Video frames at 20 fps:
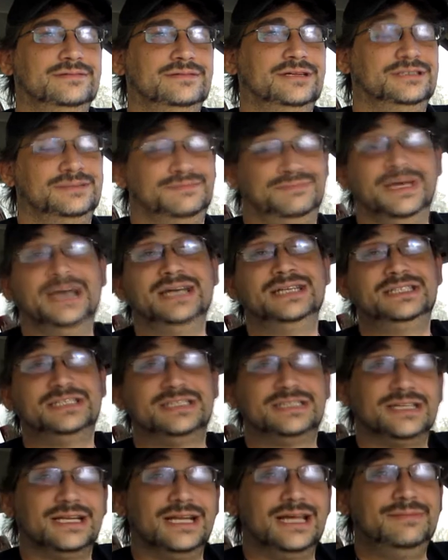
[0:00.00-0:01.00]
there's a bunch of
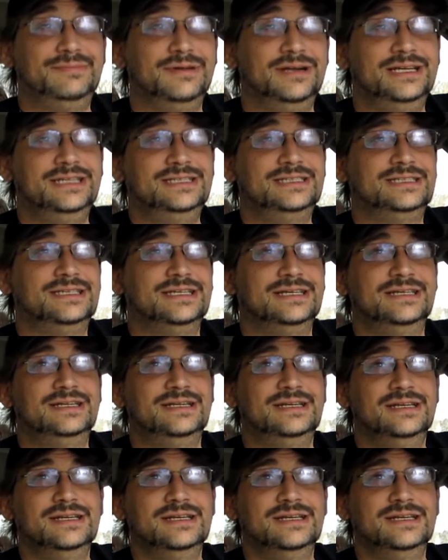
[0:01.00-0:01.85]
celebrities that